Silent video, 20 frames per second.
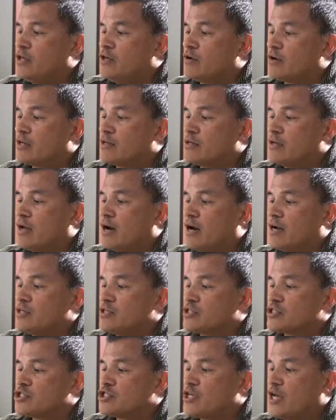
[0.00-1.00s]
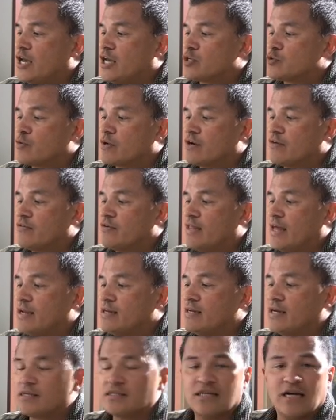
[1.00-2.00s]
you can uh, just change whatever
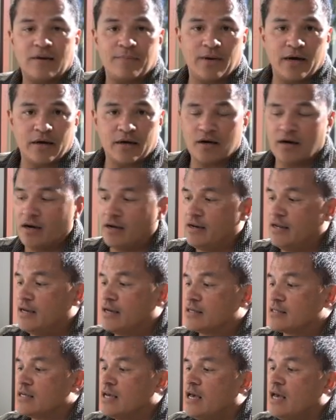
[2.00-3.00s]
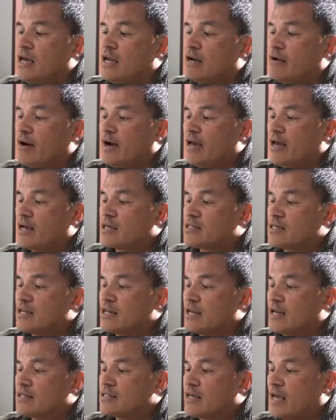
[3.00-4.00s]
that desktop icon is. Now I actually
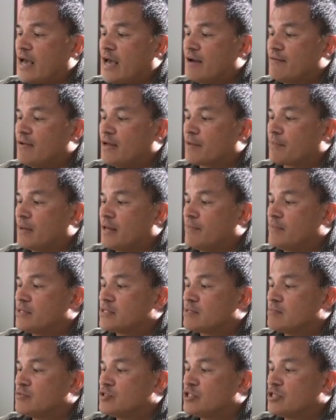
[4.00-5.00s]
like to have like maybe some